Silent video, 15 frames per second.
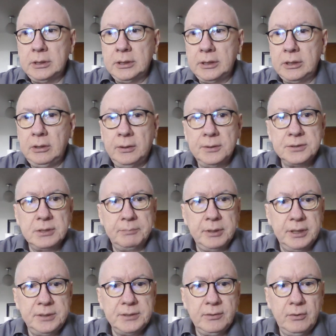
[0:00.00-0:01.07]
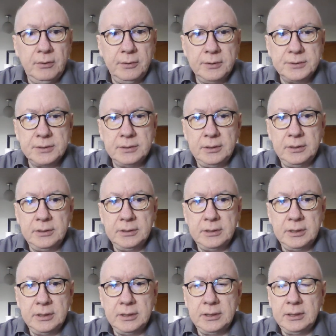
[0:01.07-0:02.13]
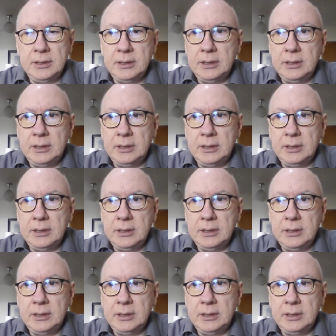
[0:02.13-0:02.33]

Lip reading: calls the police, of course, and the